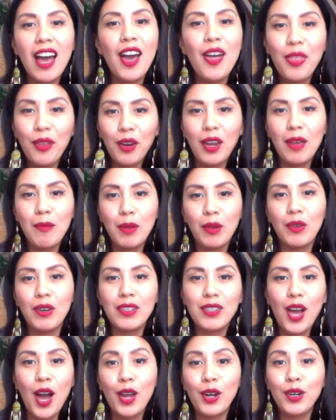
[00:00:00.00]
other
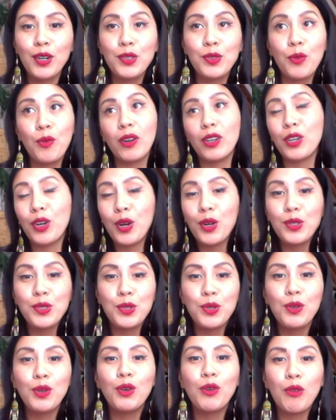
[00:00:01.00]
immigrant daughters or girls
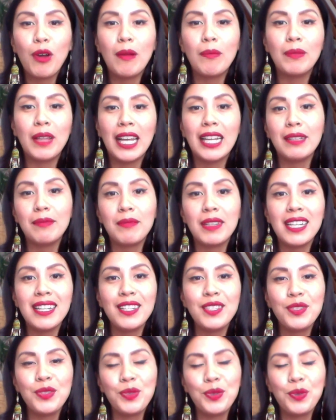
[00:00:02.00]
who grew up like
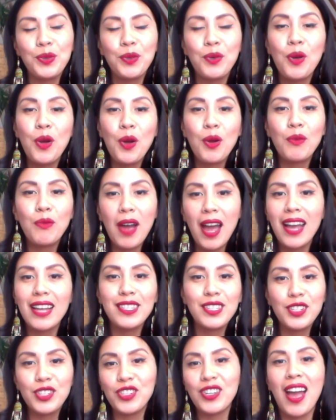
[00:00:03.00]
me to
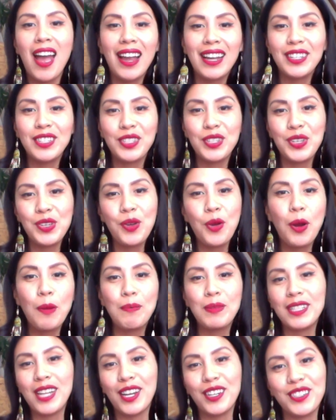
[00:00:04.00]
rise and shine to your
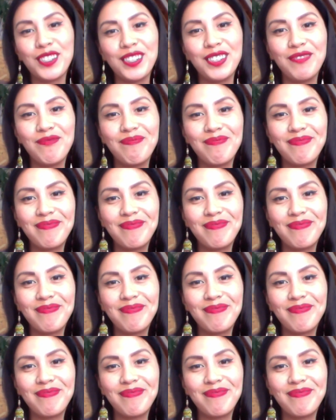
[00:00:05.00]
potential.